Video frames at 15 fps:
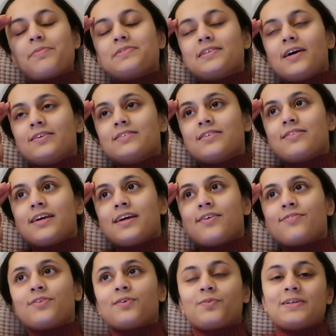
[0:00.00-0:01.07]
I'm starting to think
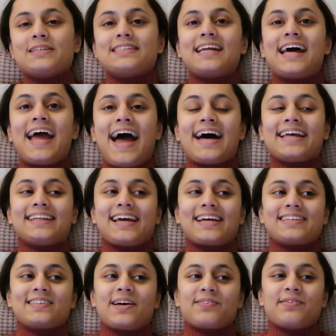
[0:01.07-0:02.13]
if the reason I had
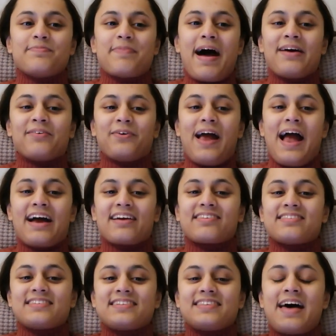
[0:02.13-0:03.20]
like such a bad
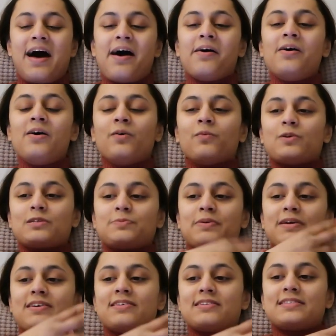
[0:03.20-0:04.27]
reaction to that was
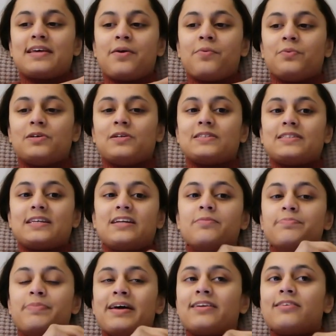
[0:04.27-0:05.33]
because it was in a
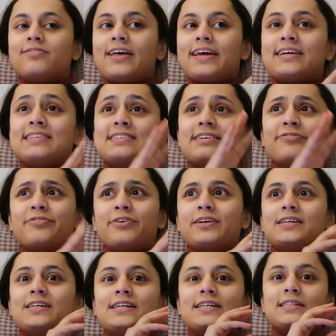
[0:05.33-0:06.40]
bit of like a
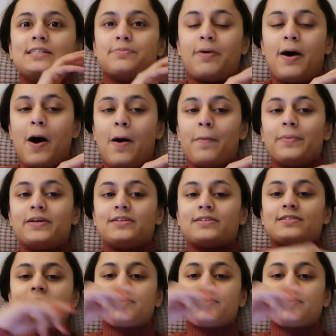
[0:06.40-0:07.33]
different department.